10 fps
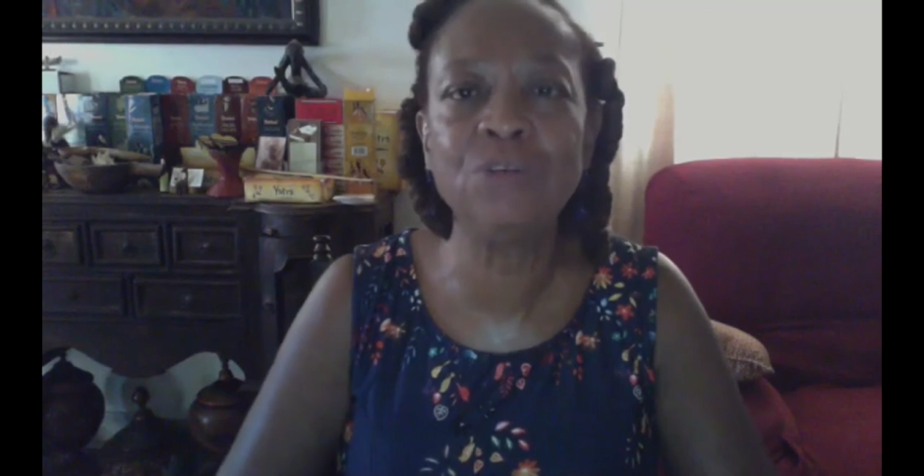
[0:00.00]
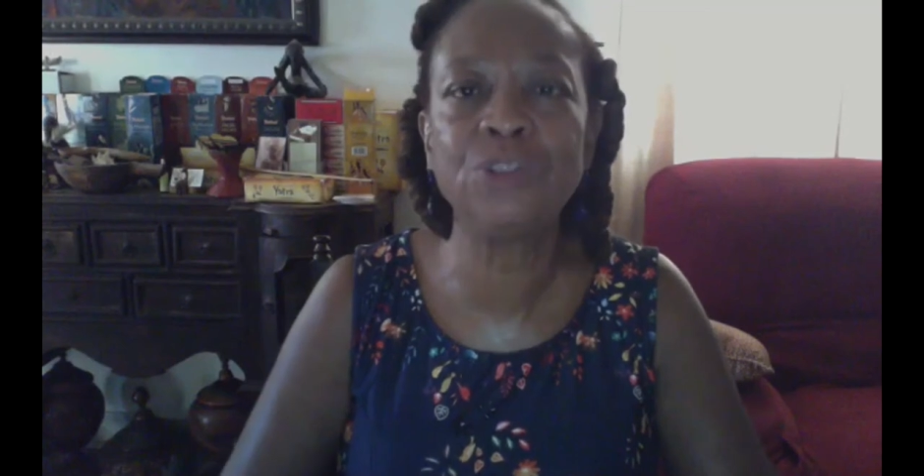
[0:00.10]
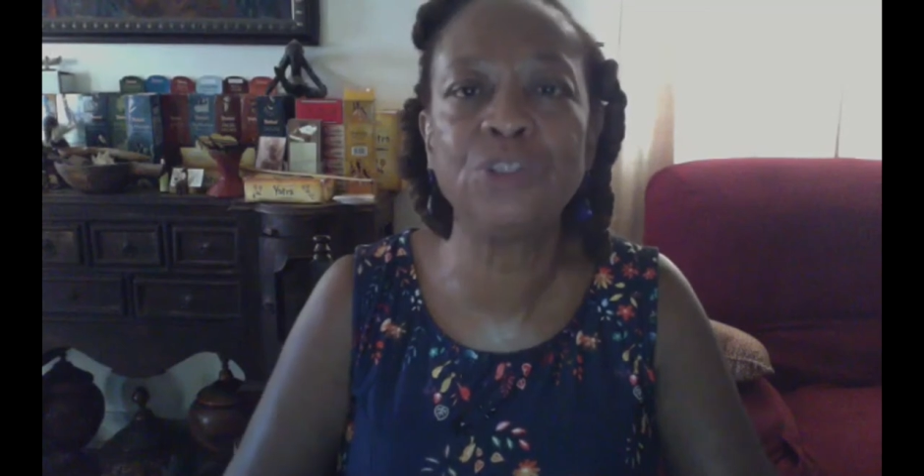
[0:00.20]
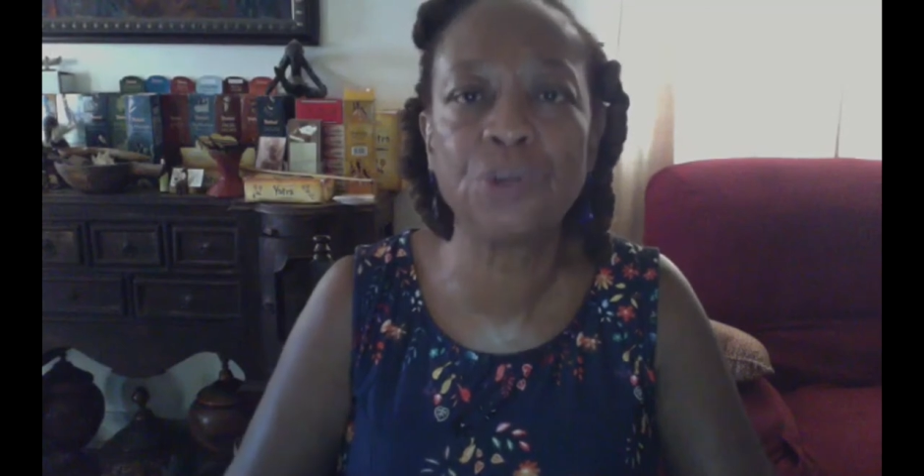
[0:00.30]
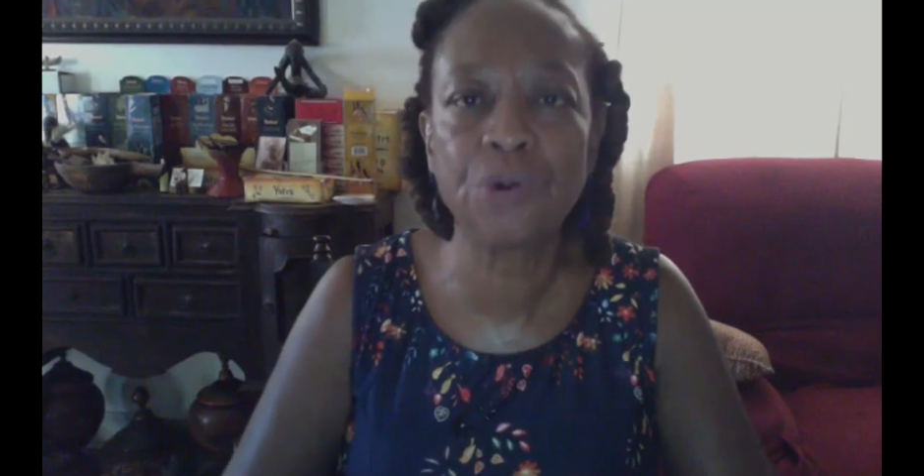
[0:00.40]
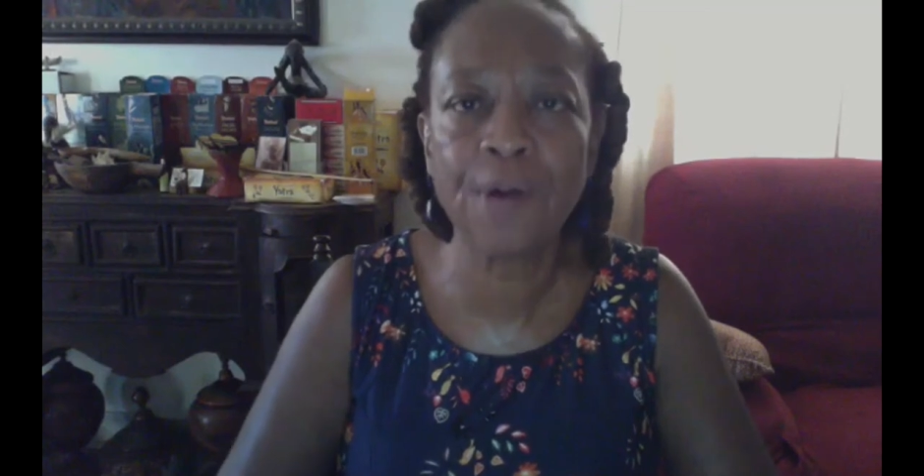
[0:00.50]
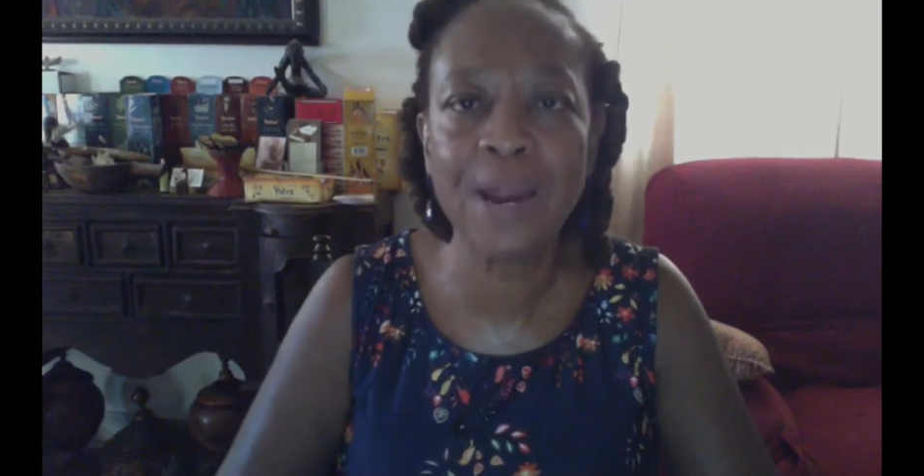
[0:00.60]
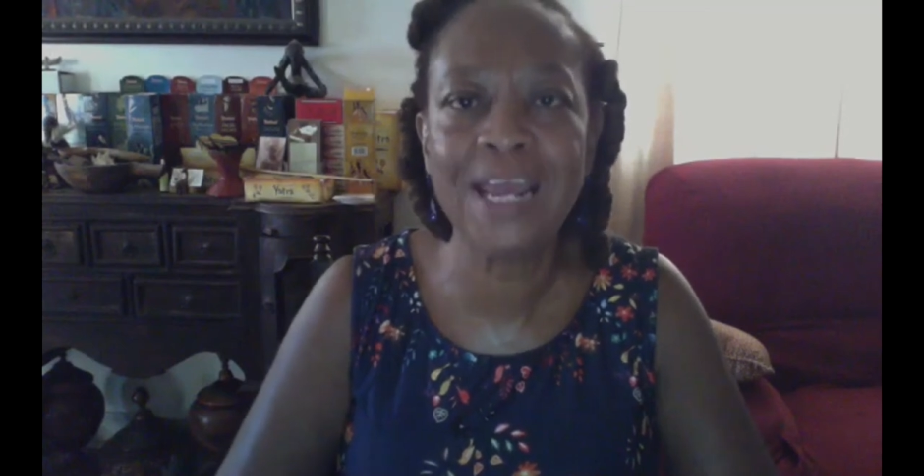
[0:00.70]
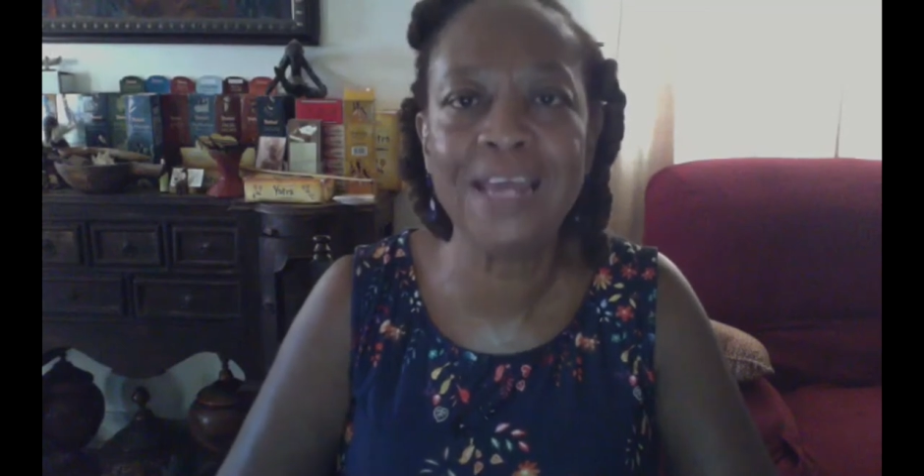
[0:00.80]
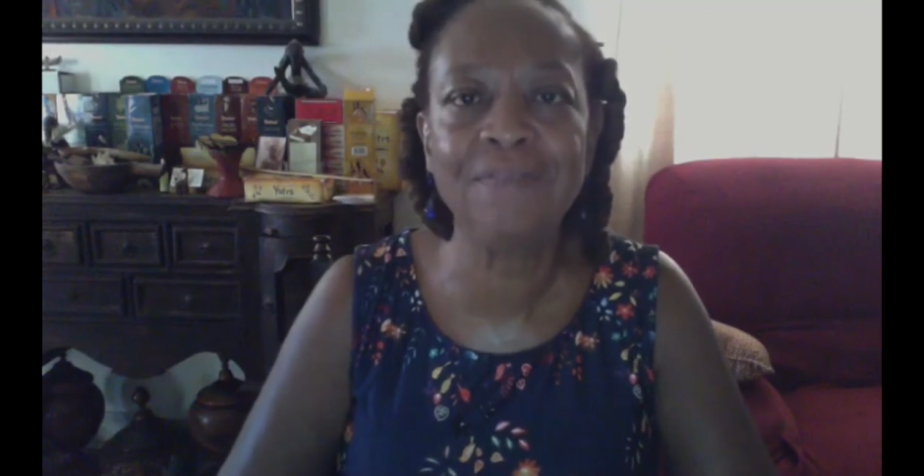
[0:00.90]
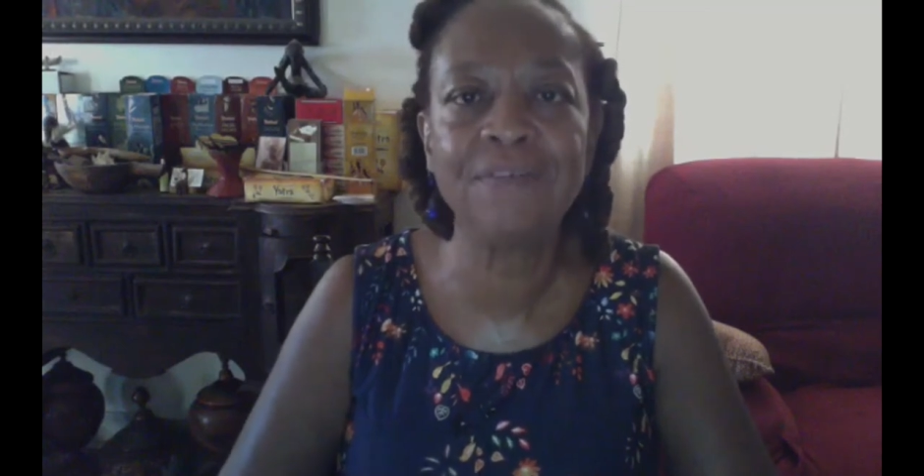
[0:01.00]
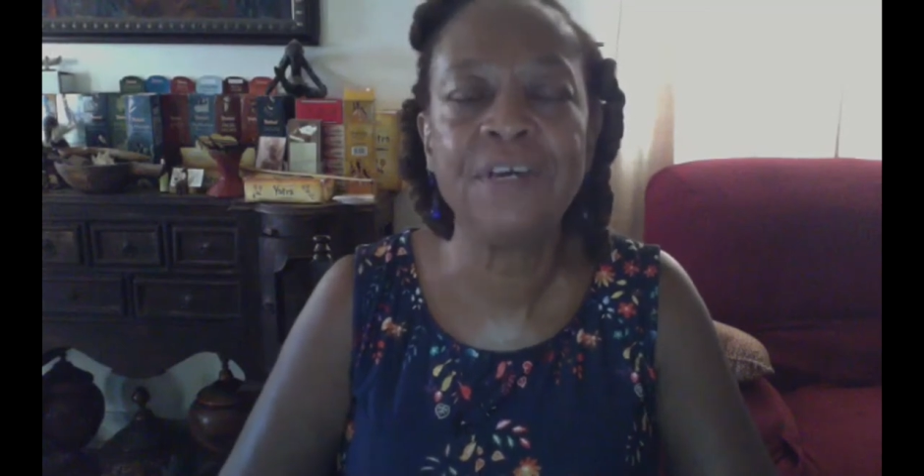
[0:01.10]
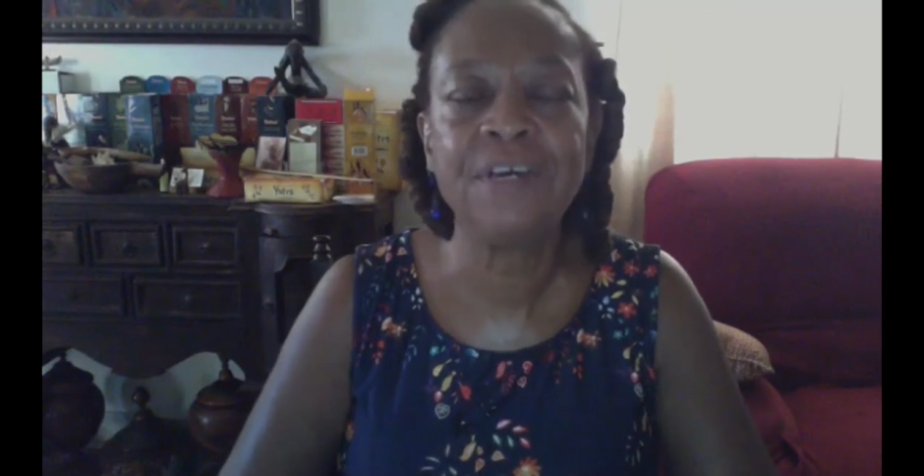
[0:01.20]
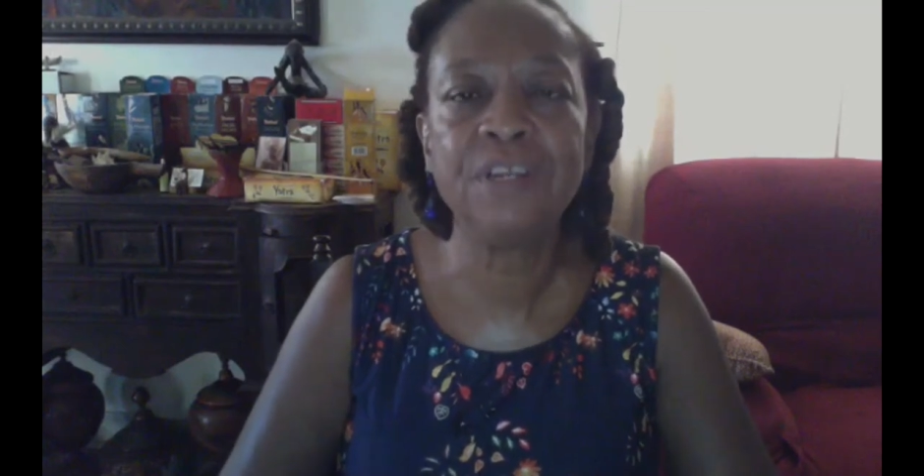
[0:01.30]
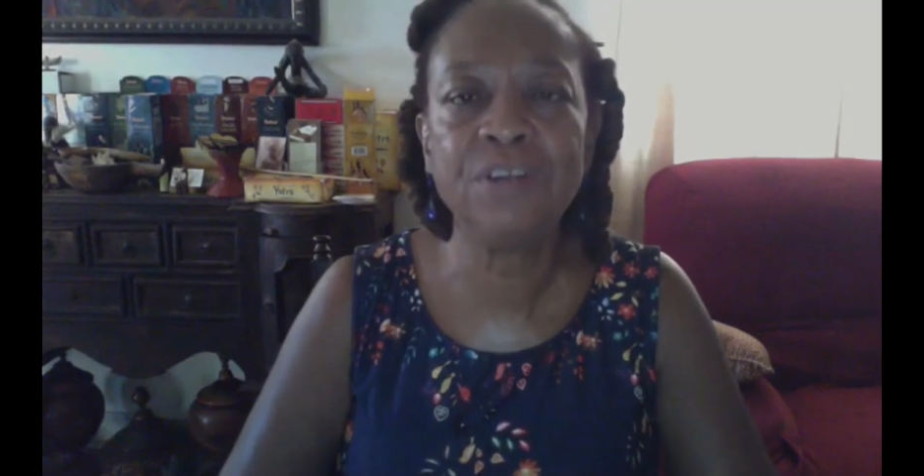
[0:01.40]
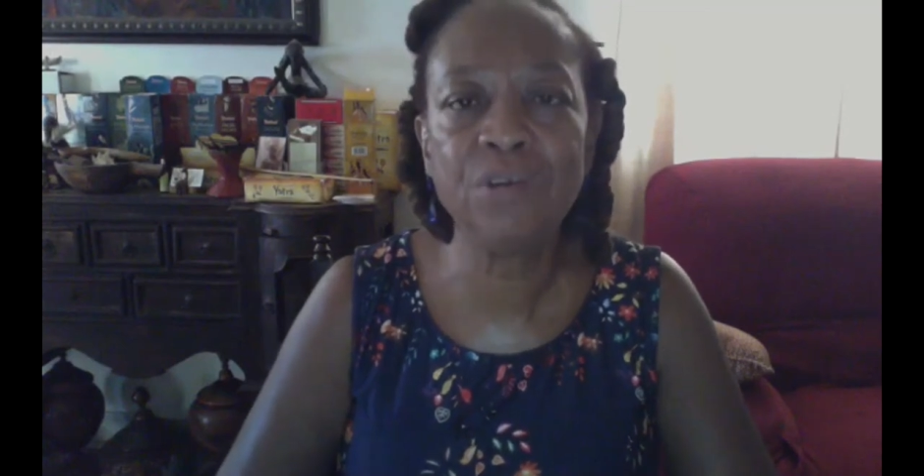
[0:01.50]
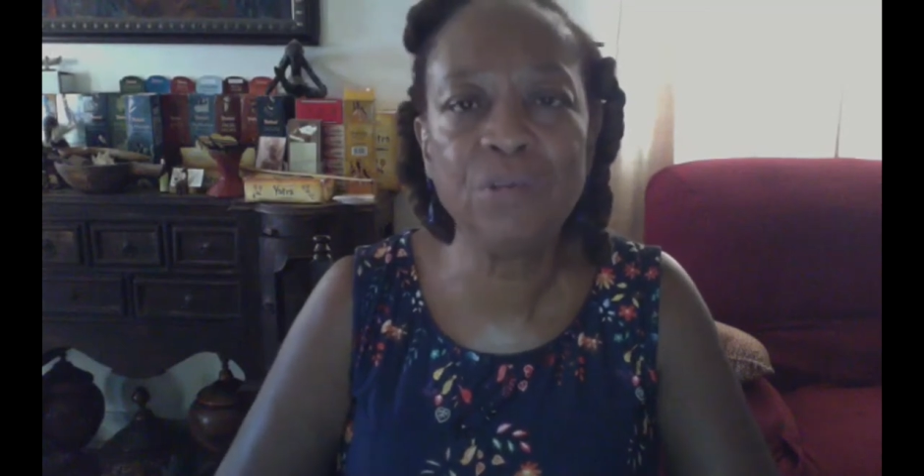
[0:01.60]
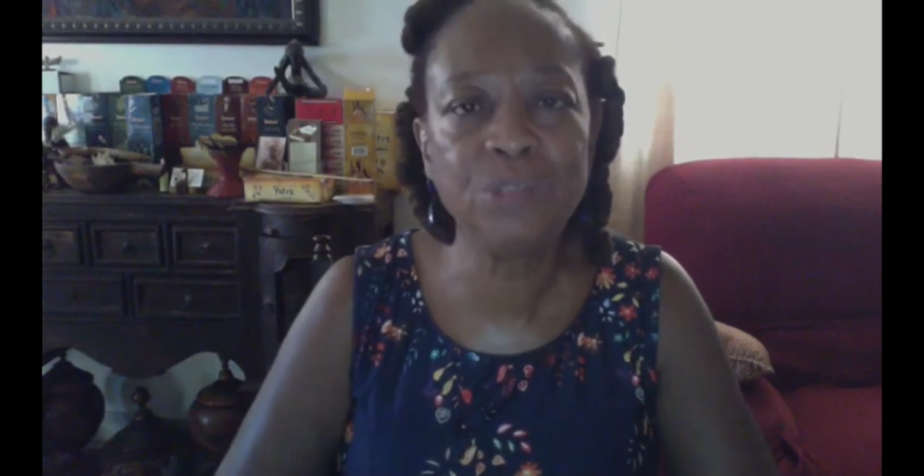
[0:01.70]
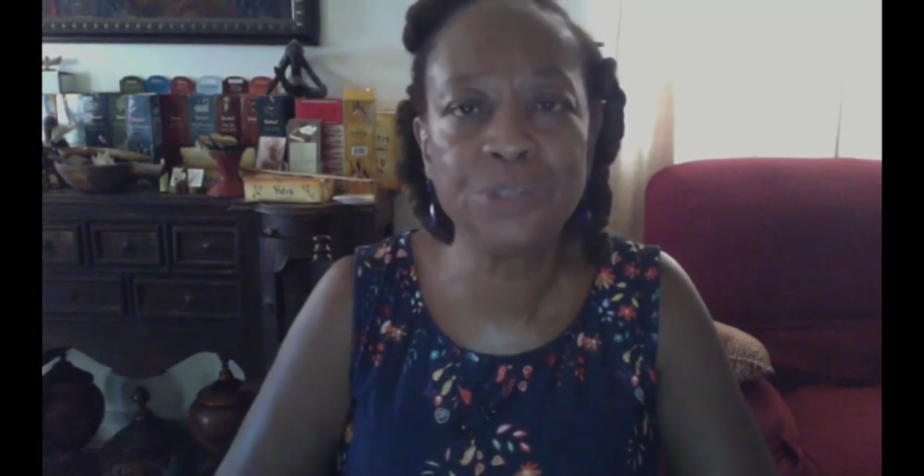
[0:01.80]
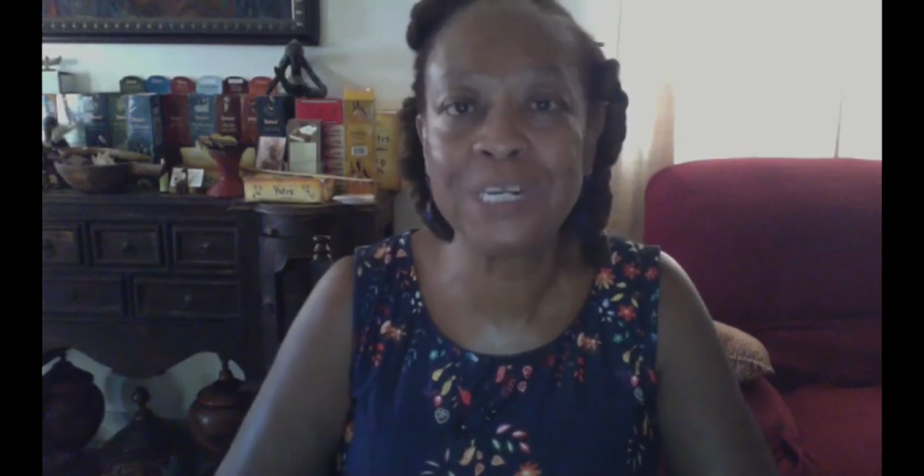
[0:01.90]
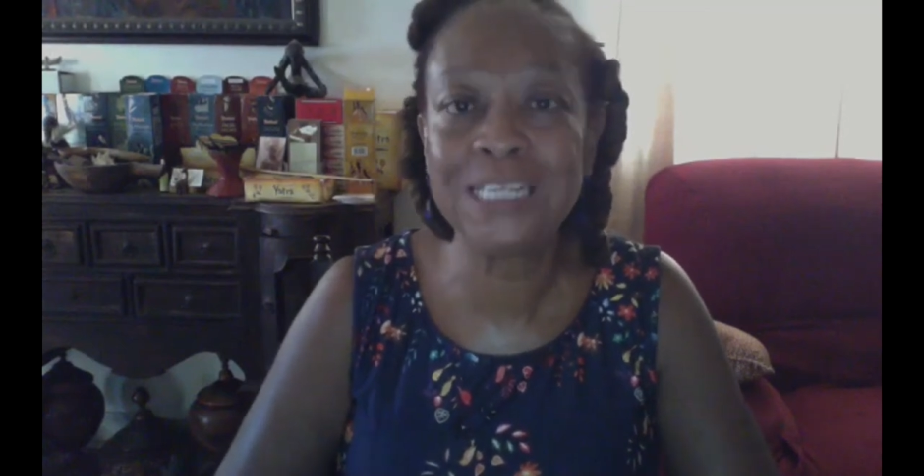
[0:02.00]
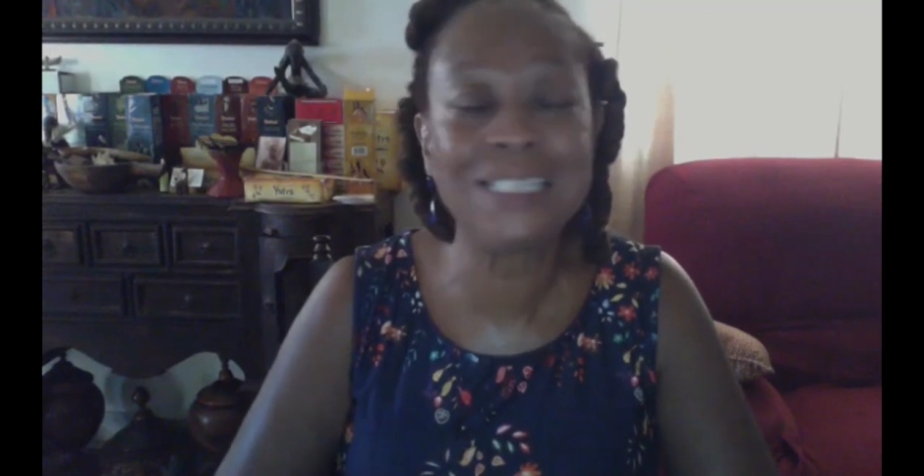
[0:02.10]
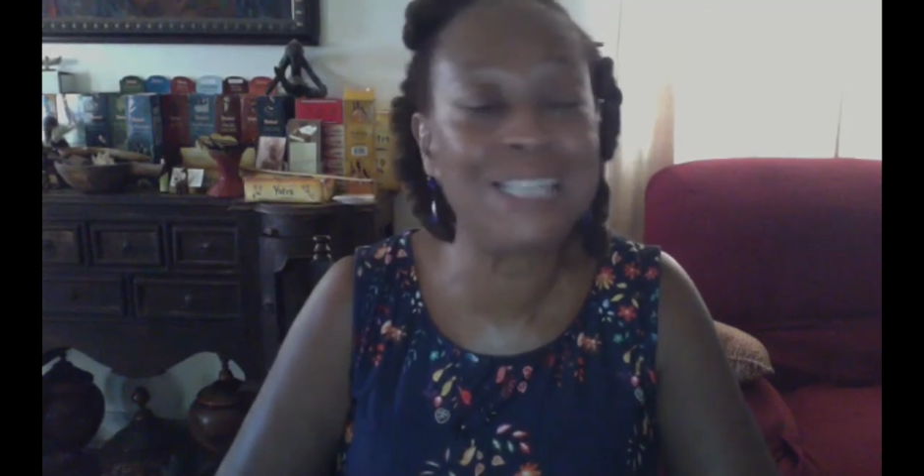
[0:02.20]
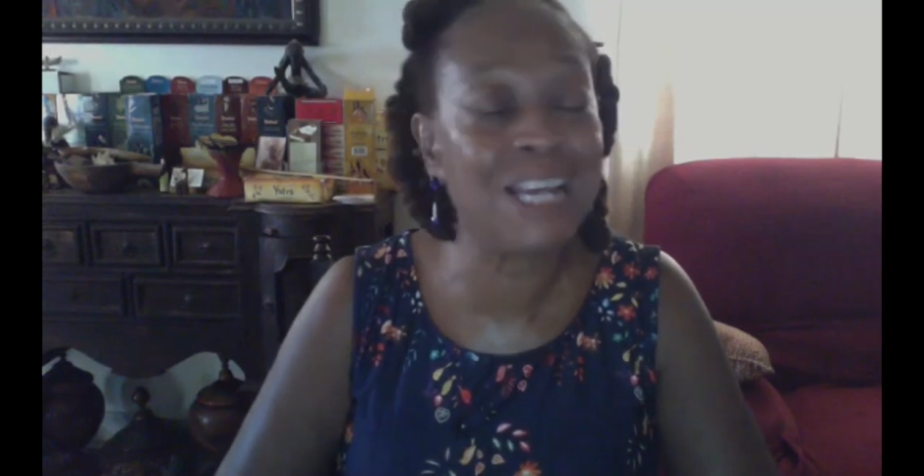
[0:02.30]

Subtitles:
to crave the nutrients